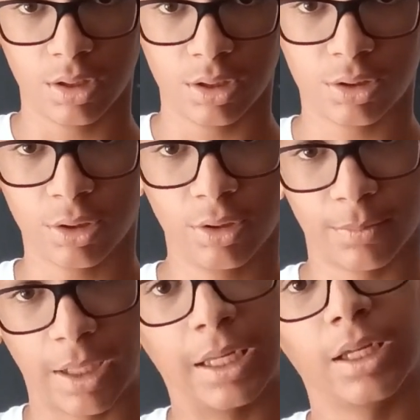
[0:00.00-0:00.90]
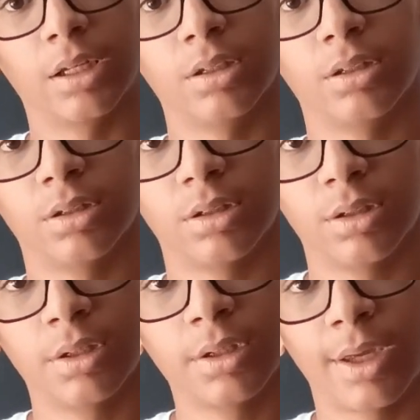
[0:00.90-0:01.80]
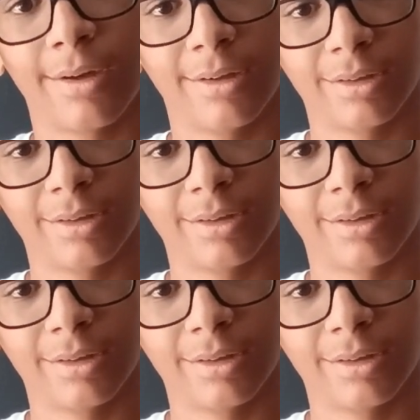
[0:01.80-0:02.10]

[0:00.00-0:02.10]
show them my hand that